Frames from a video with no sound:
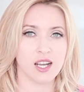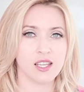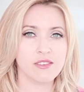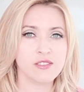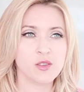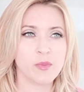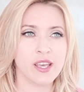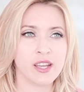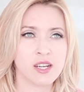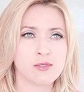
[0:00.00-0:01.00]
even though my
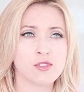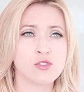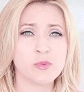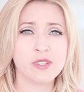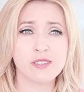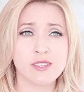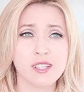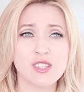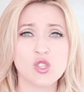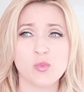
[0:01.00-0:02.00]
hair was super
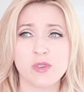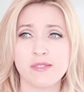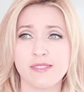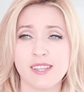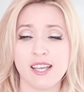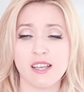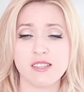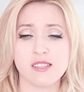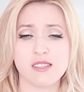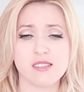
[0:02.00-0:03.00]
thin, super
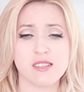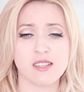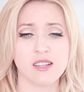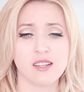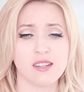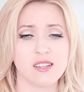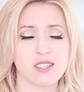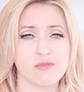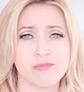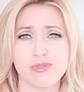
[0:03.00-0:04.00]
flat, and
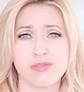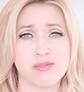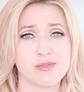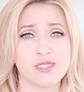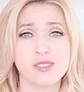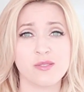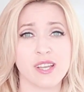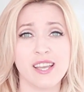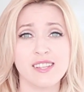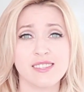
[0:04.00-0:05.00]
didn't
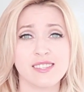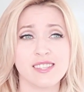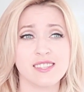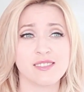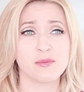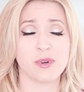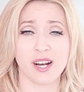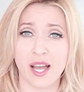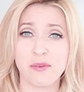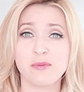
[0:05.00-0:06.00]
look anything what
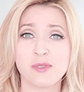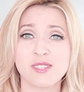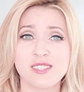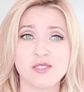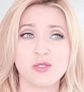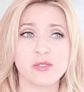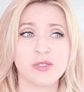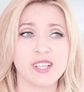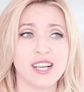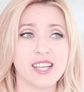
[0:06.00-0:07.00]
I would want it to
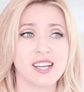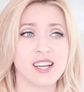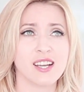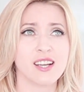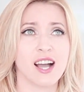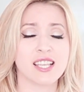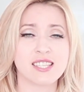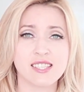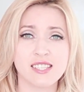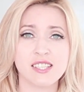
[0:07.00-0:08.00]
look like, I
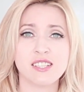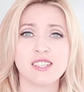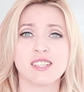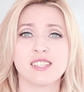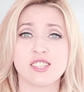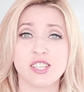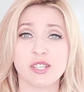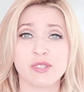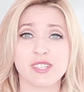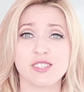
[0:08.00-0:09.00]
still
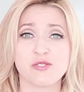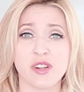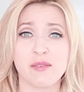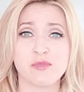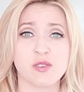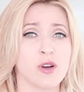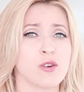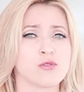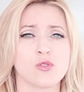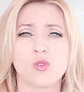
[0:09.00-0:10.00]
secretly dreamt
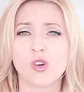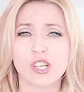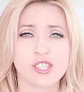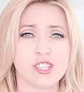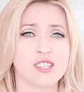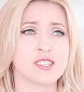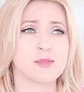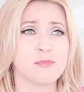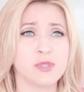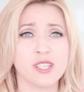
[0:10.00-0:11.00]
about gorgeous,
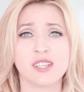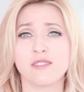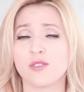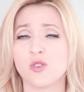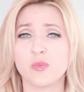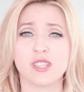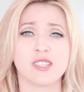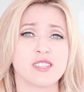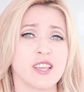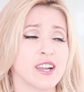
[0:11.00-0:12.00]
big,
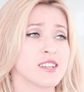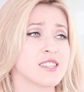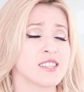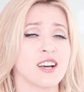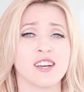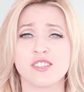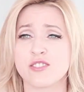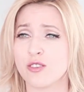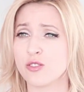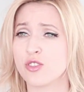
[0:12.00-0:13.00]
voluminous
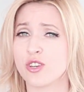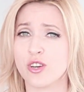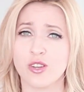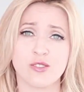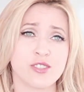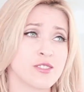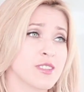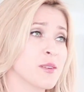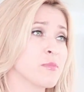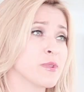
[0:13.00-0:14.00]
hairstyles, long curls,
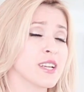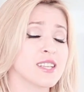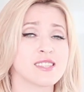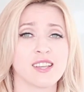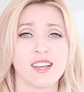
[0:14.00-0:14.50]
thick braids,